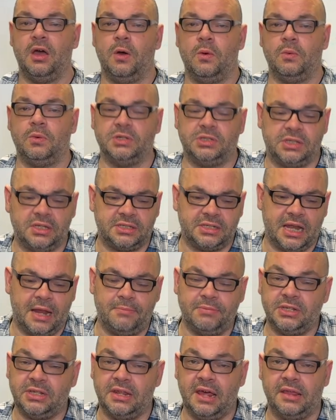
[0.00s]
was the
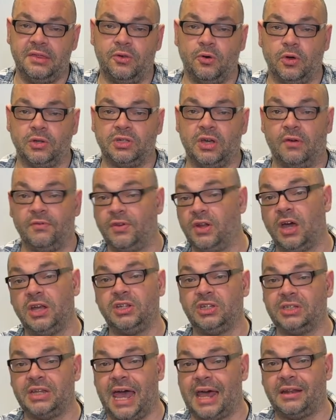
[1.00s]
celebrity they thought of, and I
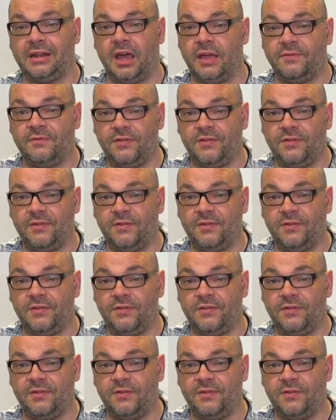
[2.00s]
just had like